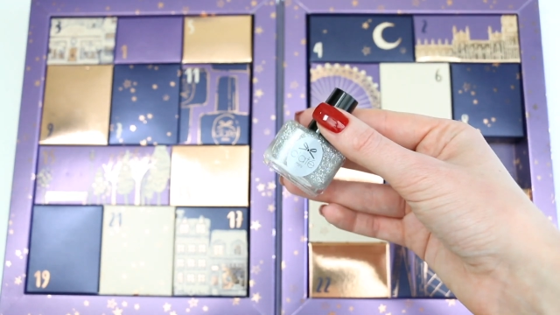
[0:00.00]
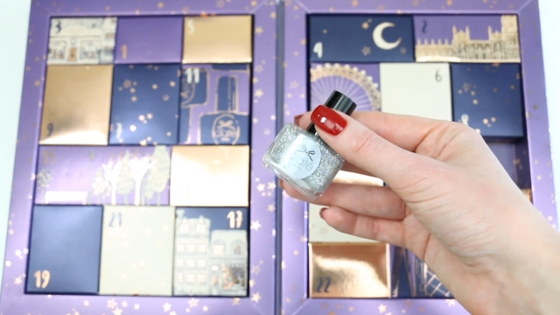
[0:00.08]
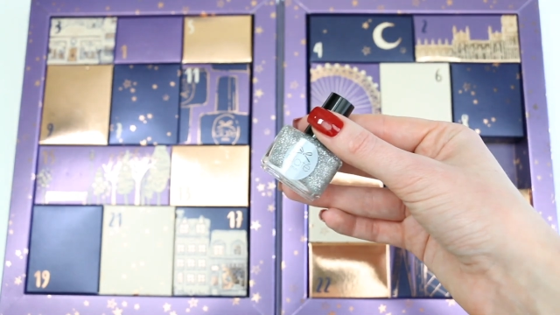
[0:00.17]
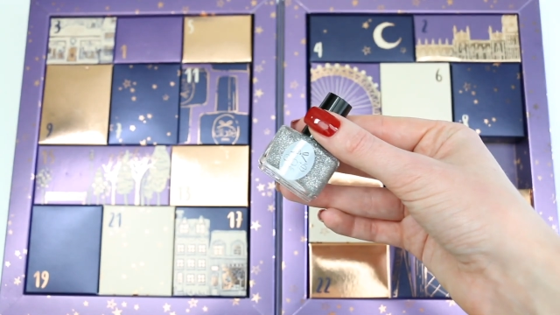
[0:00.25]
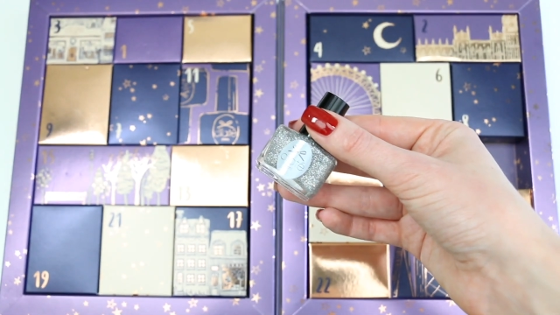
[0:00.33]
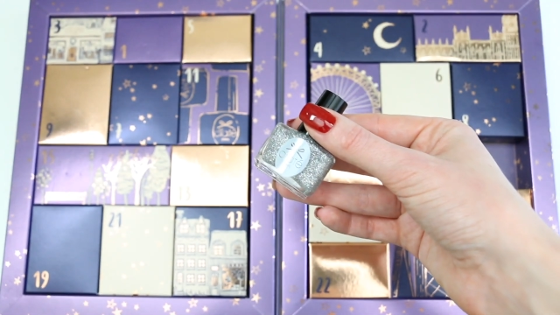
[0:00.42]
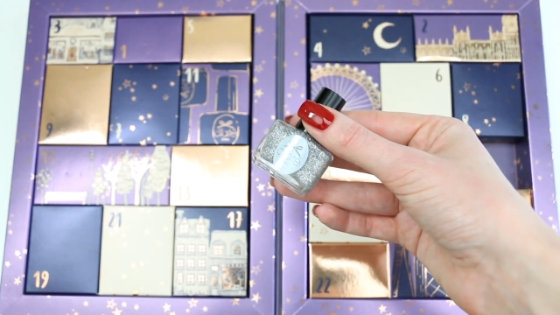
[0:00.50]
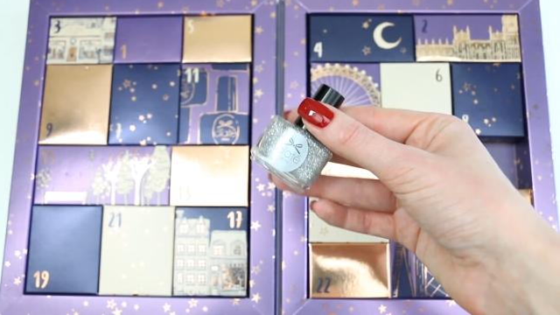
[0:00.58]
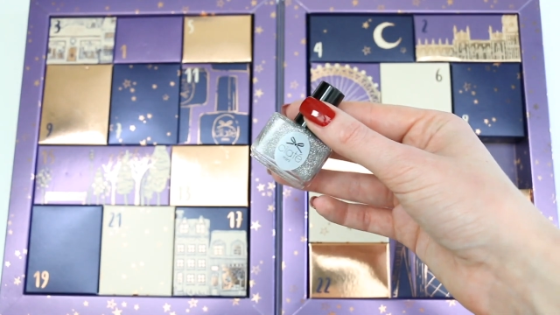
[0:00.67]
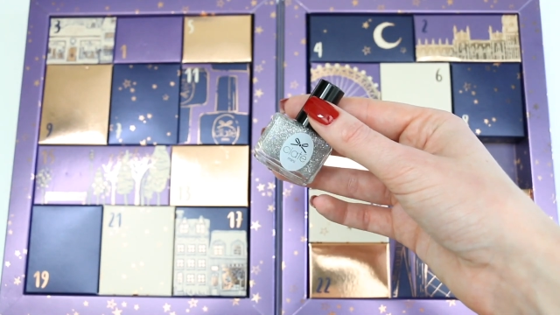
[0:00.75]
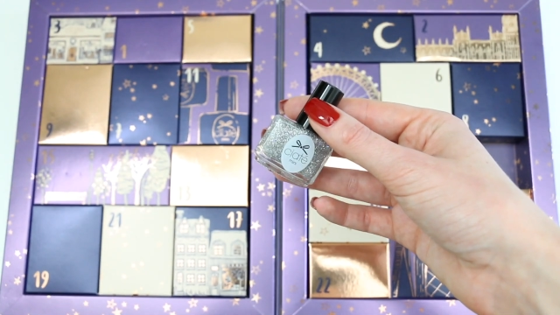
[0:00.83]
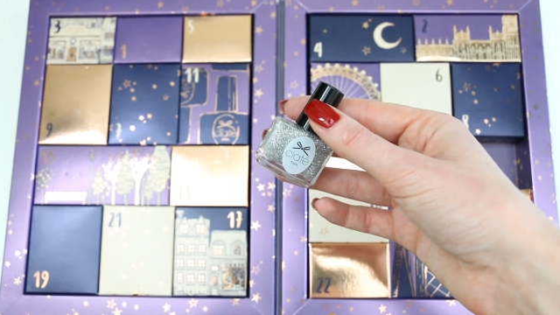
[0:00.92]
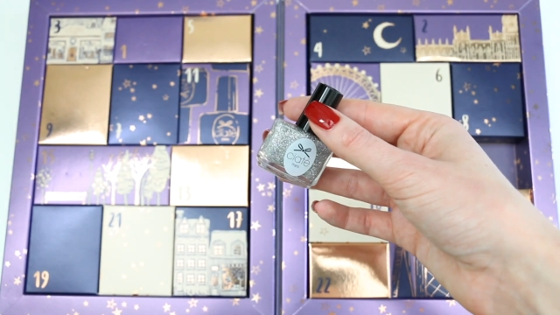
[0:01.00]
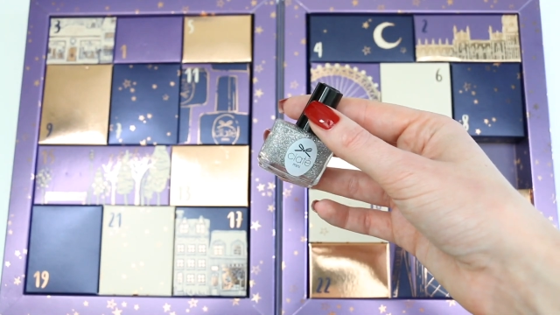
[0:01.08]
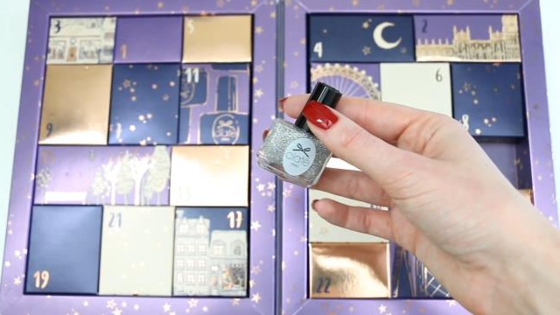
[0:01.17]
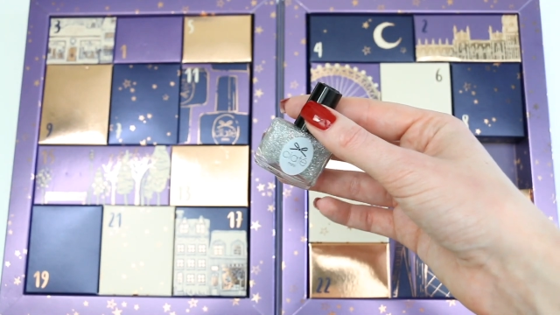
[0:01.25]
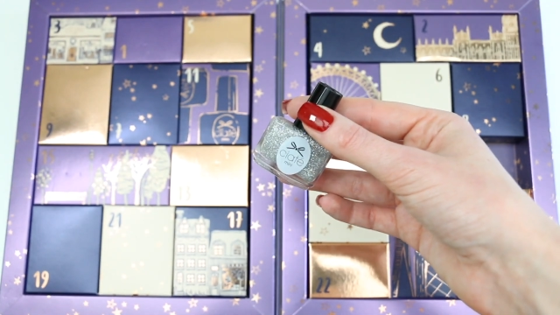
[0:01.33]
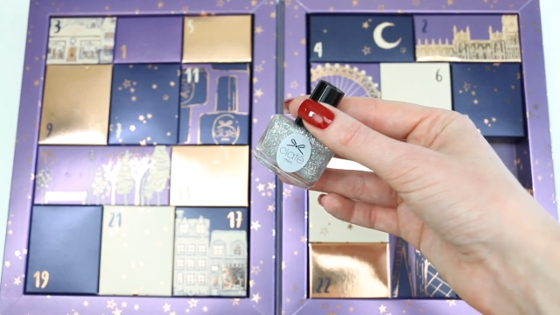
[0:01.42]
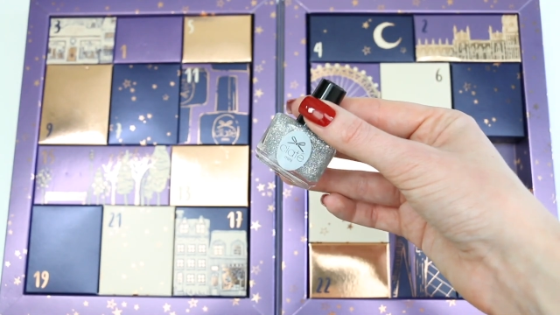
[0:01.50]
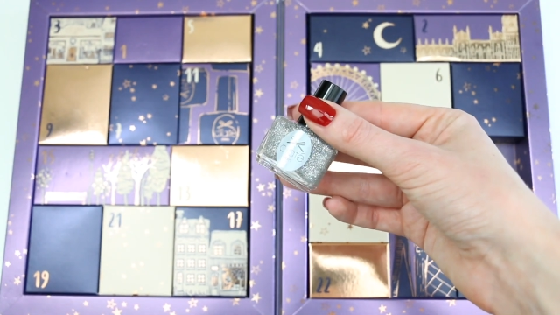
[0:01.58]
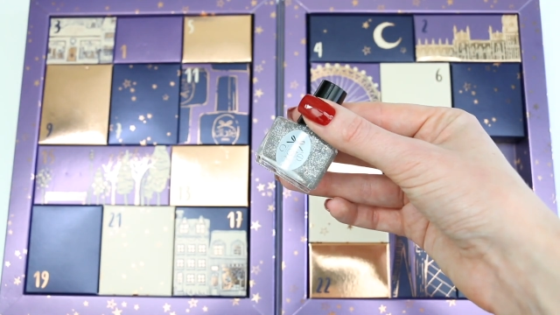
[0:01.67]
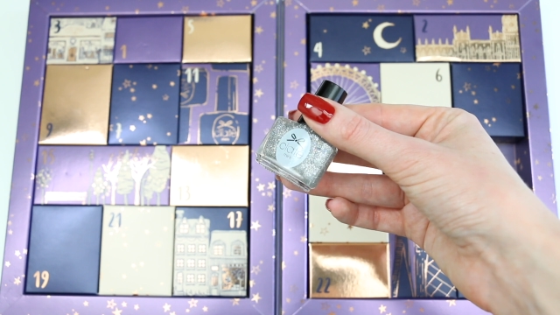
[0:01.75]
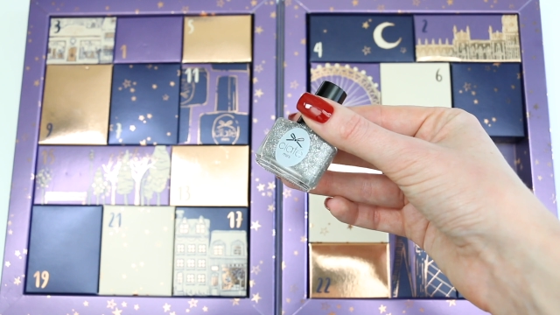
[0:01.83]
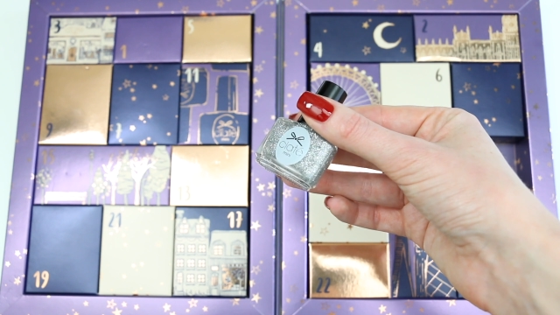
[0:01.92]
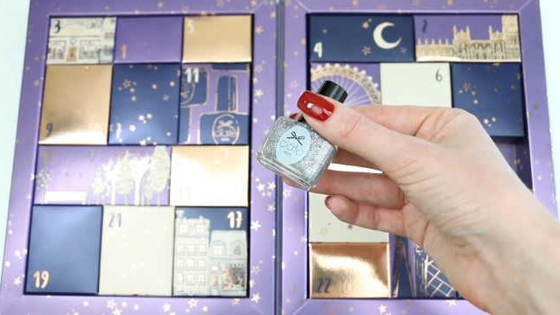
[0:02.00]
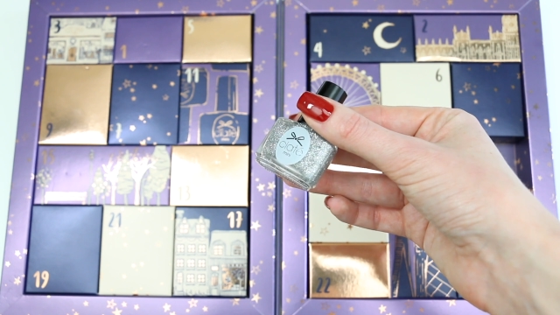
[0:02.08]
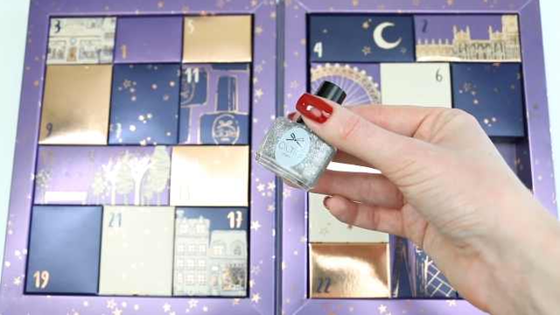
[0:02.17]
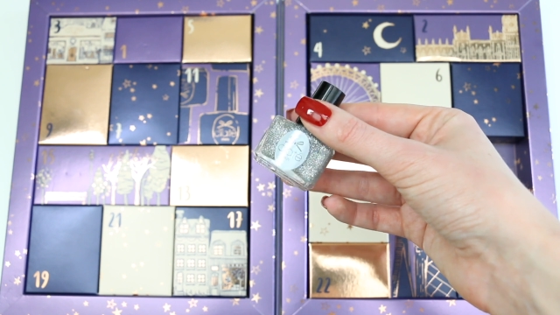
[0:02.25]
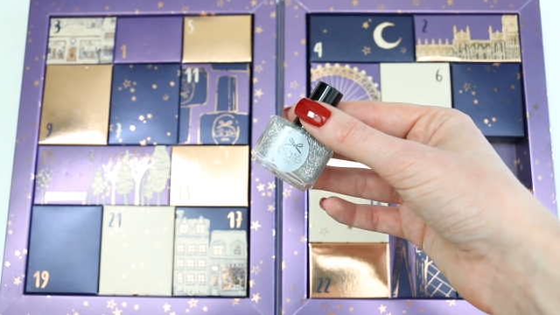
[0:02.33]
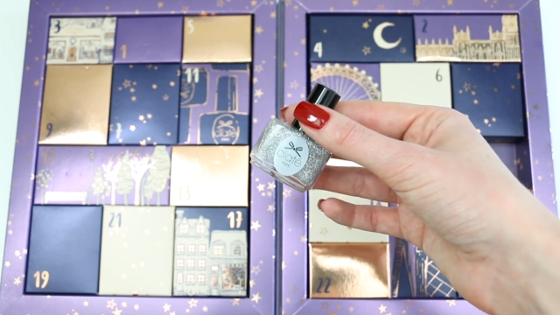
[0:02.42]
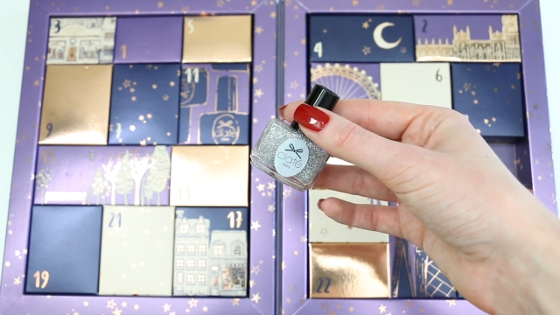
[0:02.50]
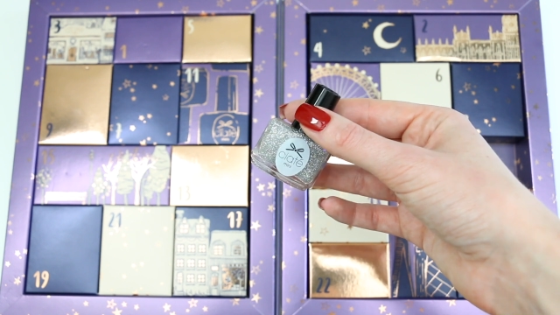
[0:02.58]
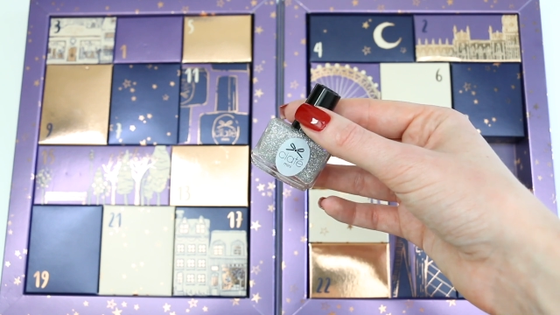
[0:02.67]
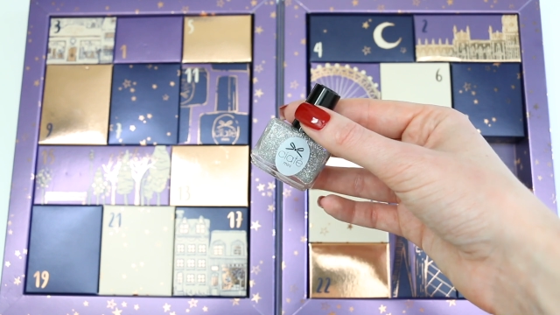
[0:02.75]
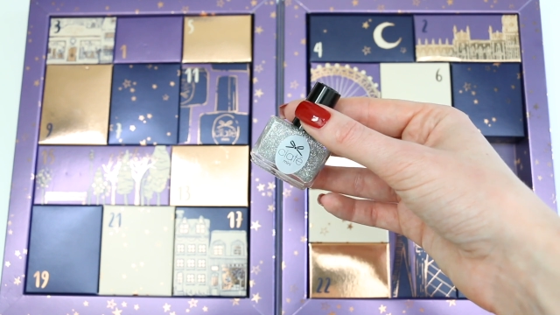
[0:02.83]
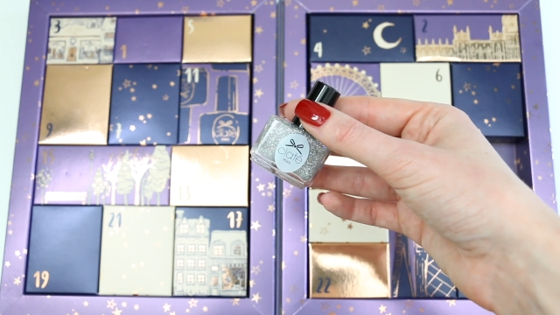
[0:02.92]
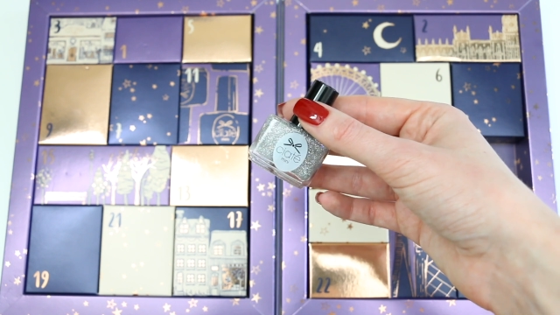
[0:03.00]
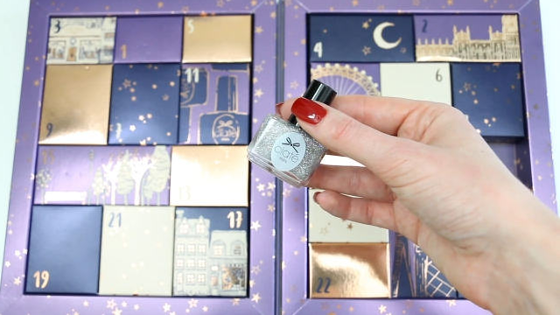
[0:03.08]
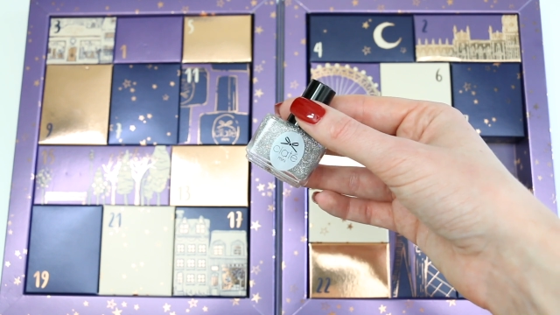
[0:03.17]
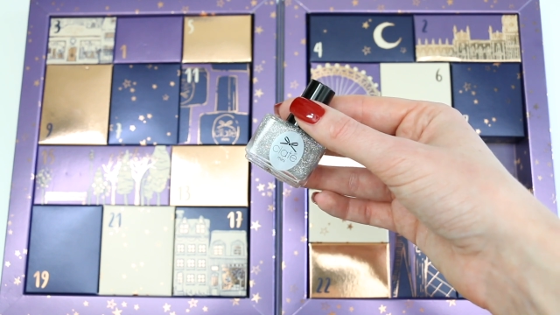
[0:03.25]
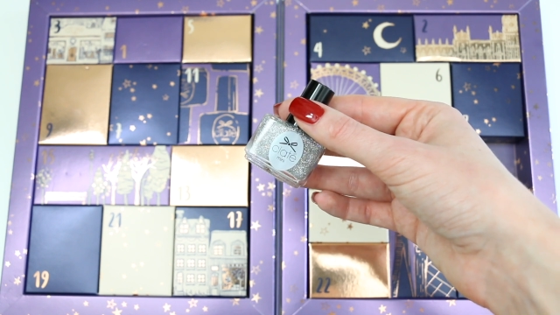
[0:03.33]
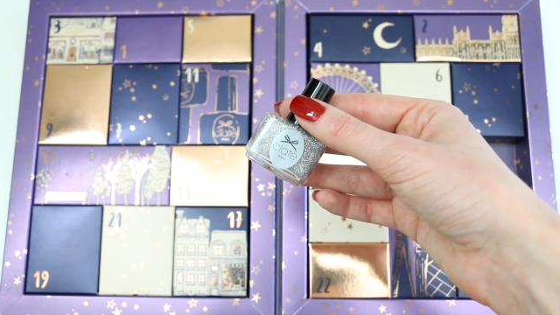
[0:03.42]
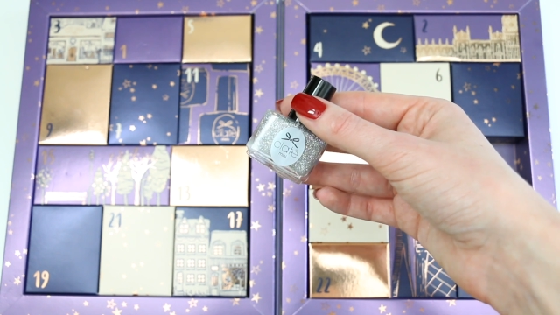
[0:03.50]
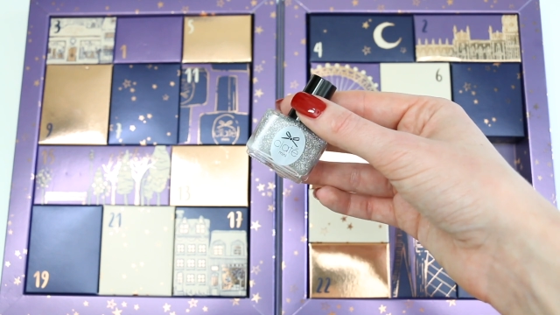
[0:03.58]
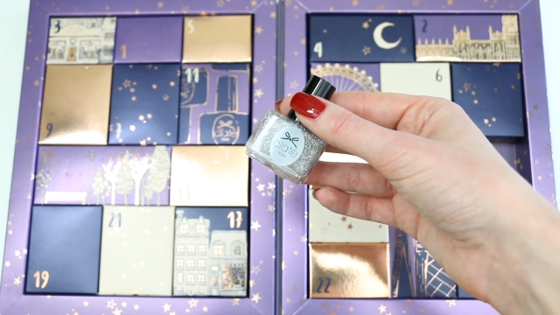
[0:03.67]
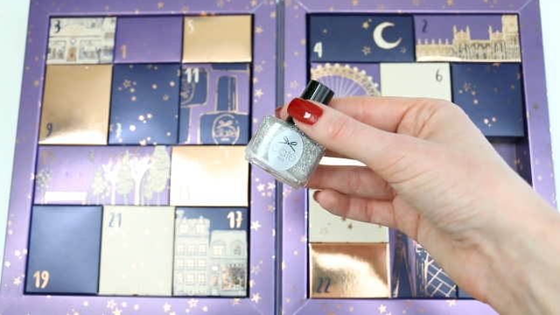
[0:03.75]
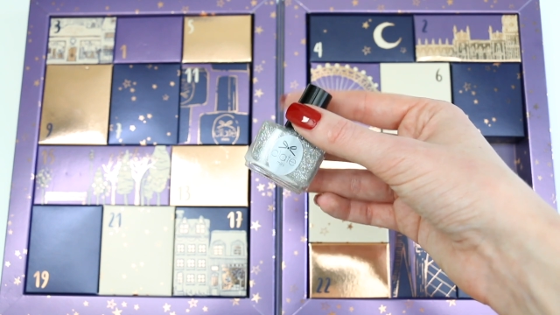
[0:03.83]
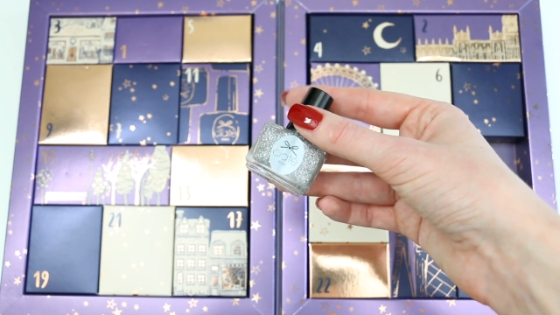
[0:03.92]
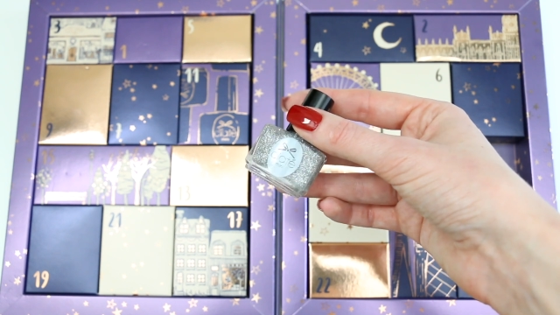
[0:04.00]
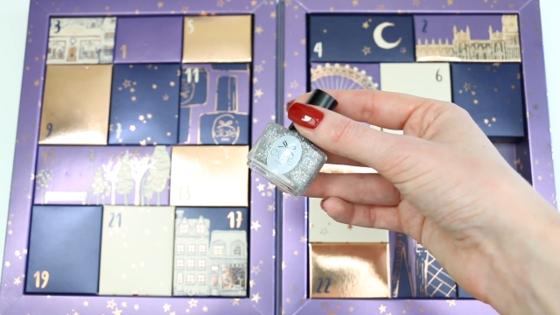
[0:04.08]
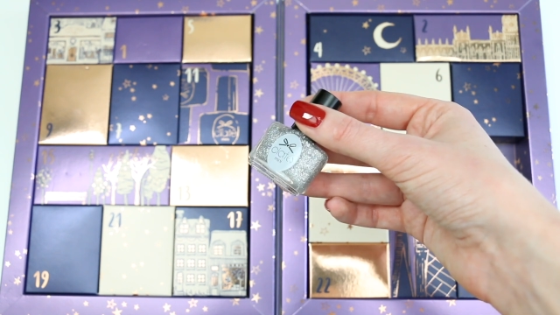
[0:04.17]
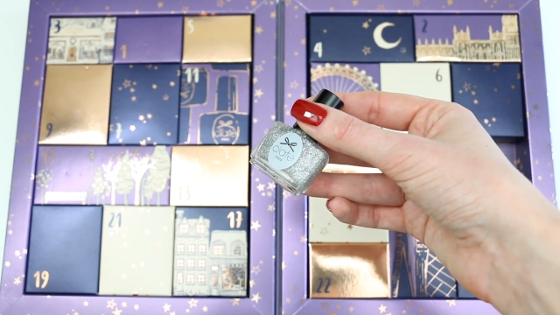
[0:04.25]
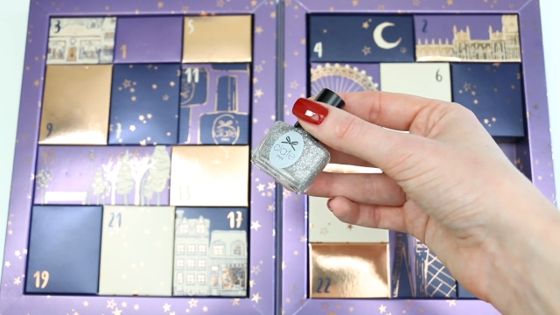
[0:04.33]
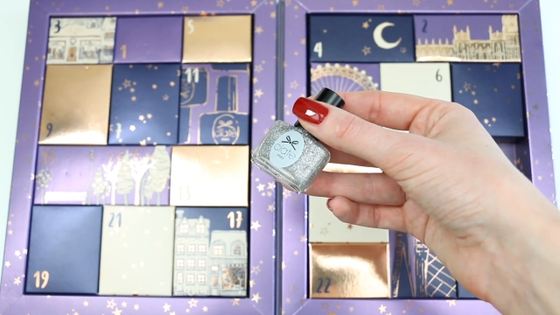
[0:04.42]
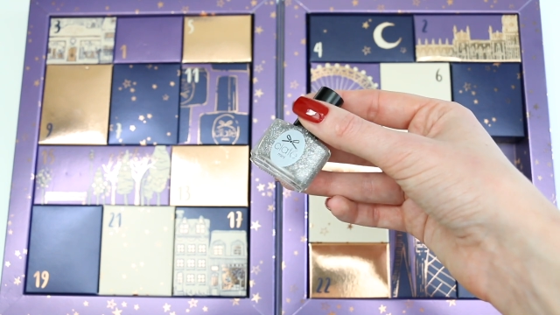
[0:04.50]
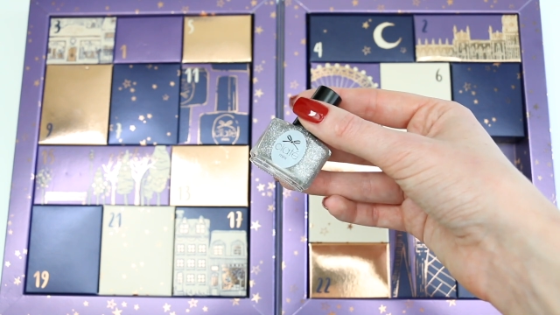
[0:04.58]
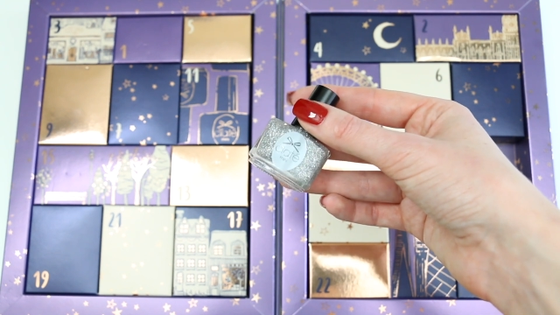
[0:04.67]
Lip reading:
(no speaker visible)